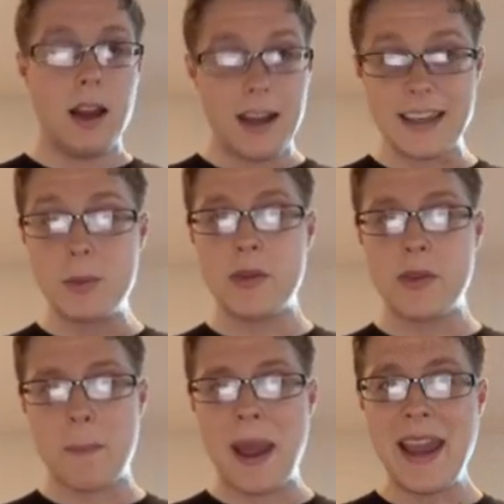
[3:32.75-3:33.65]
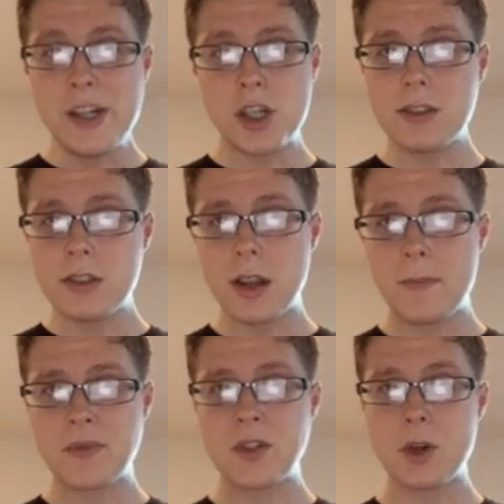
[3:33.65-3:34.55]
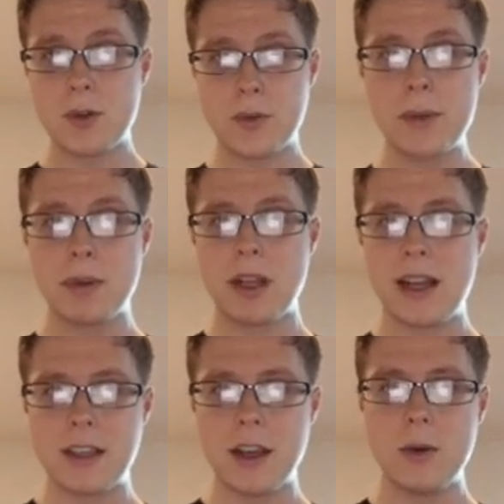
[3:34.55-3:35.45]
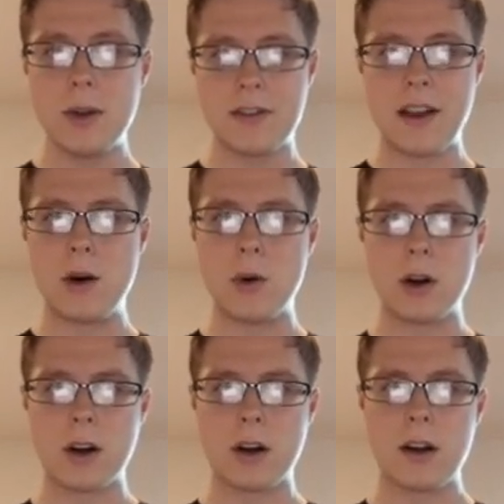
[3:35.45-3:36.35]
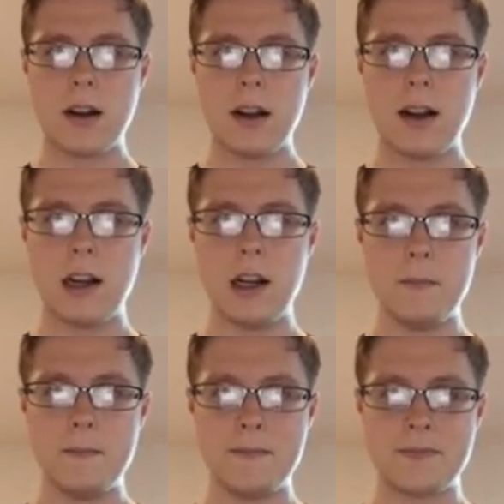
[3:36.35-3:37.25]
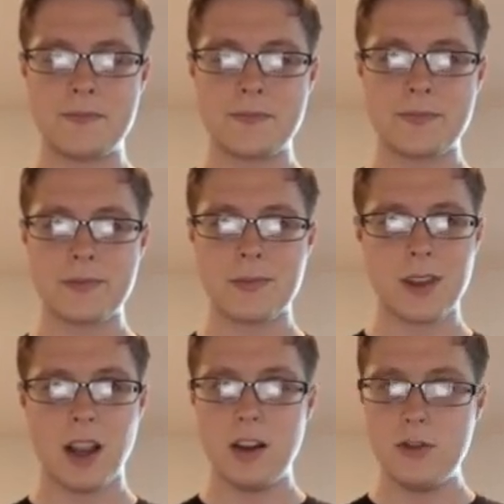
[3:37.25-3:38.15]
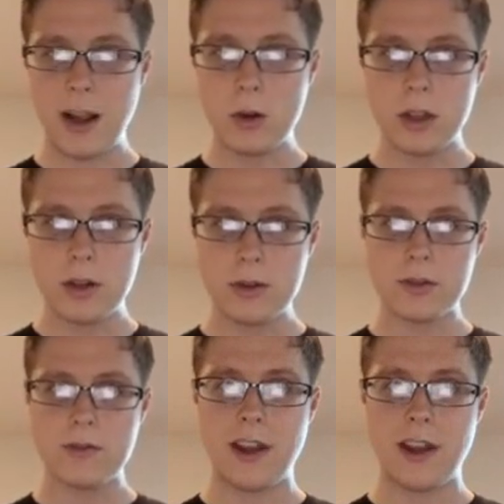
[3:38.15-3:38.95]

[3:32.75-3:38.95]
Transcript: Again, we've got patience. So if we plateau, if our val loss